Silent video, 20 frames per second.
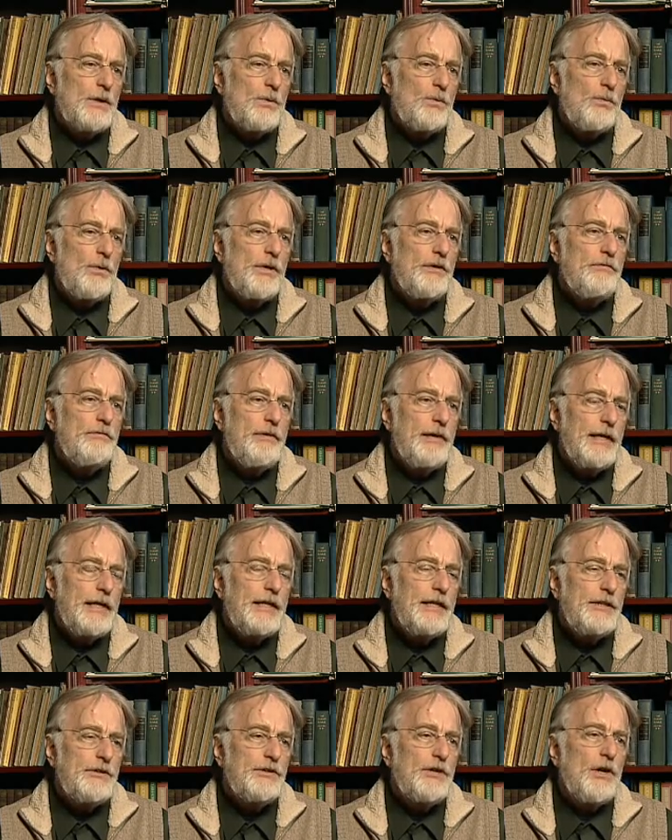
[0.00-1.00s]
we
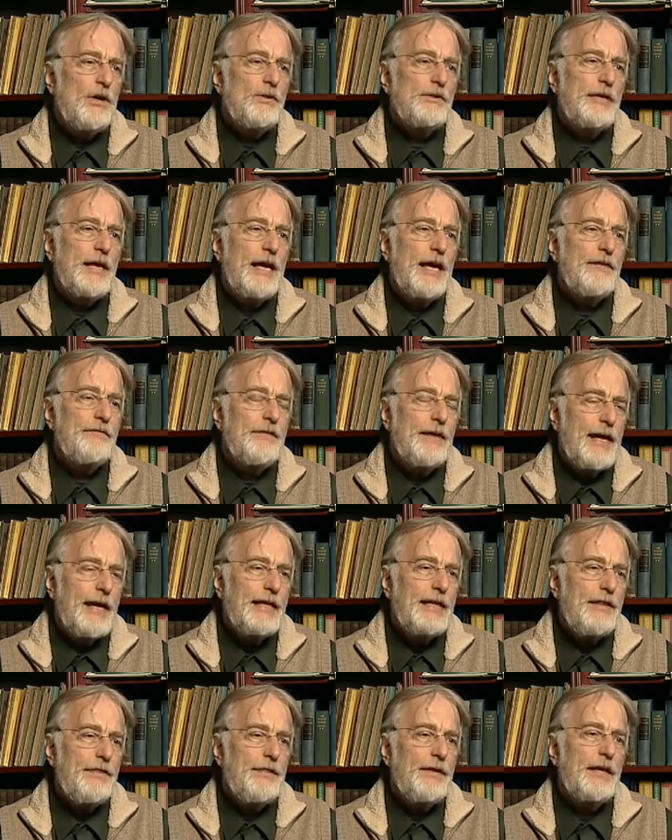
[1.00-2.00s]
really don't have
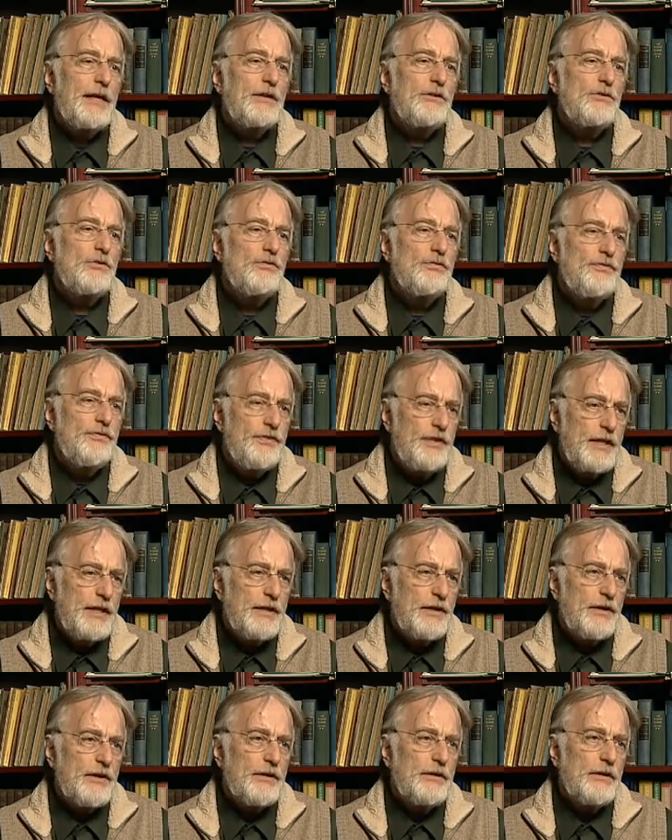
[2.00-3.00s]
anything to
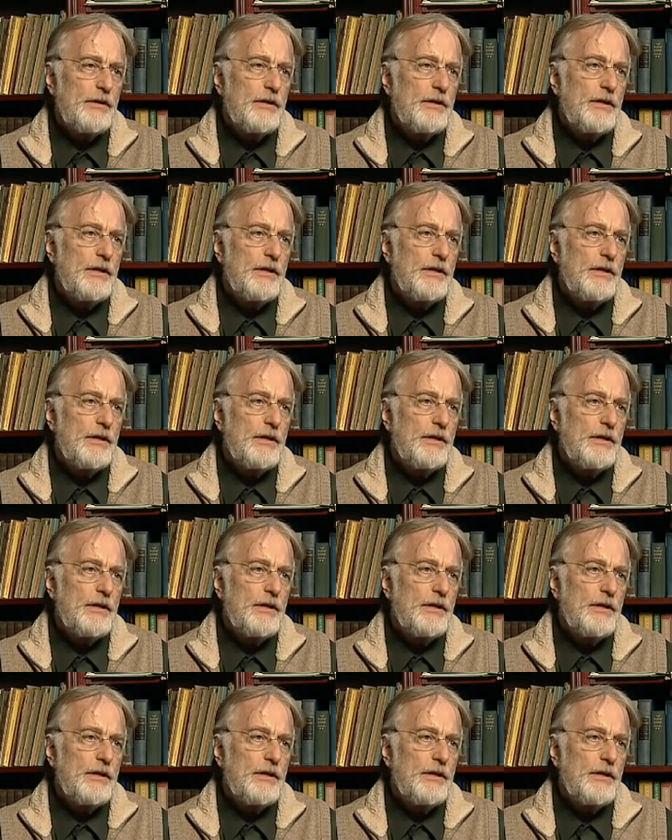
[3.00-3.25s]
fear